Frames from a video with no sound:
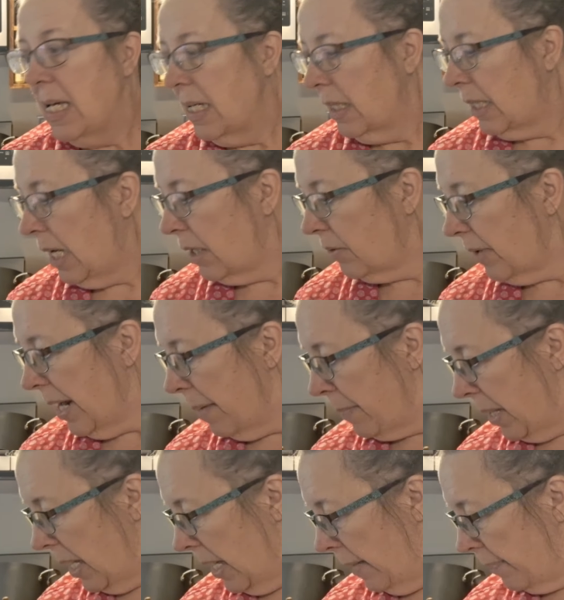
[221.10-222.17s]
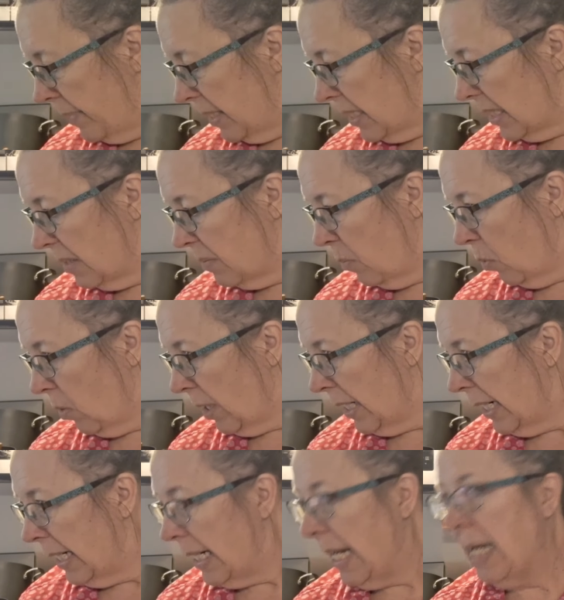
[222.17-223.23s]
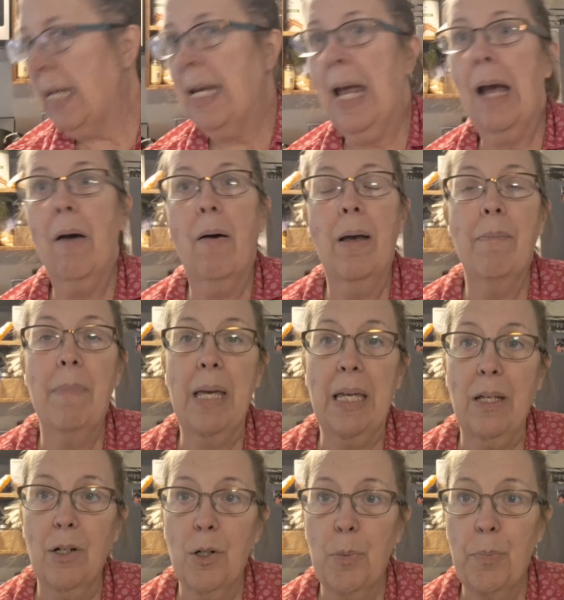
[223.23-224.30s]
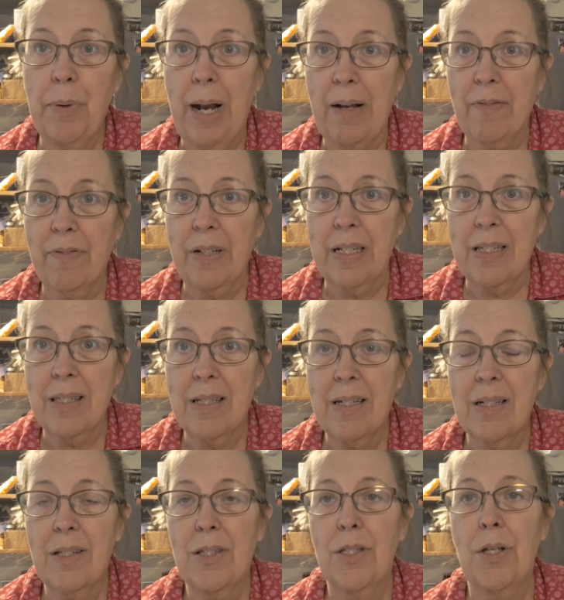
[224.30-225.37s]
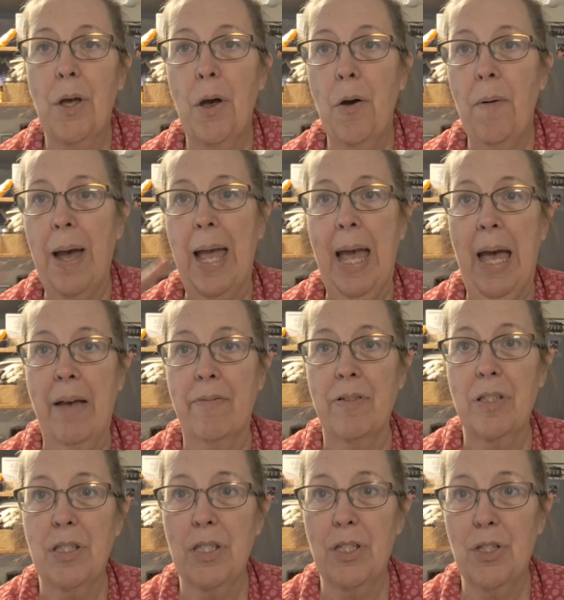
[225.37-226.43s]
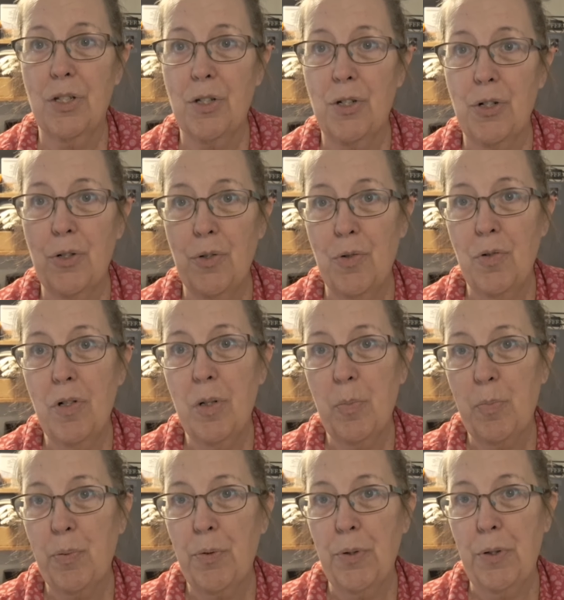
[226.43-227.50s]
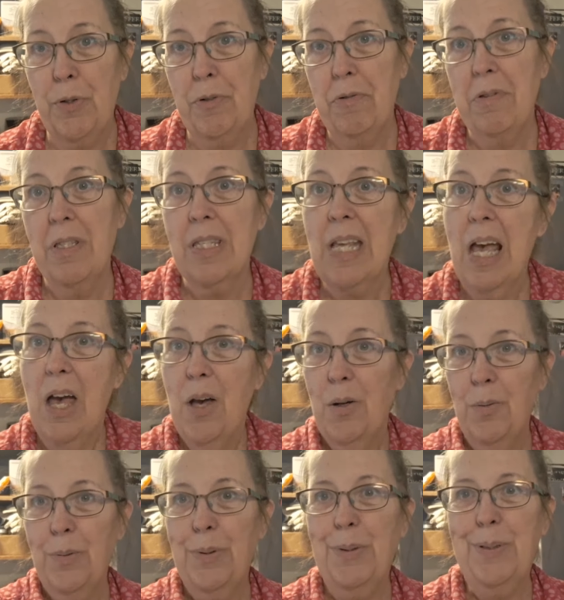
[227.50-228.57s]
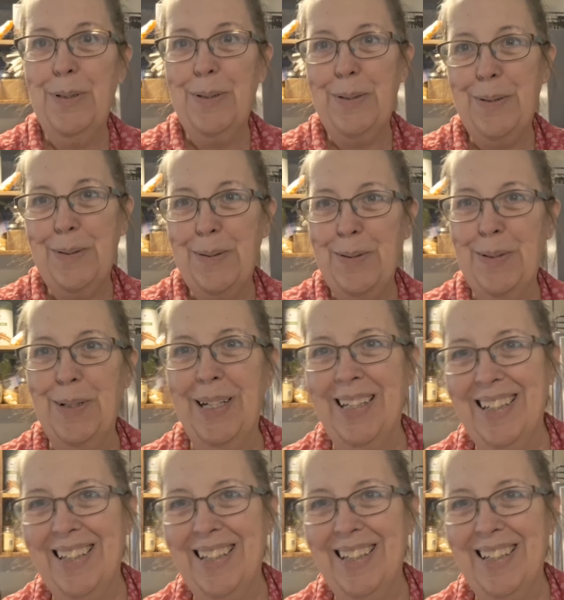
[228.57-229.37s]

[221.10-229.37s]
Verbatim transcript: got grandma up this morning, and now I'm making her breakfast. So I have stewed prunes. Woohoo!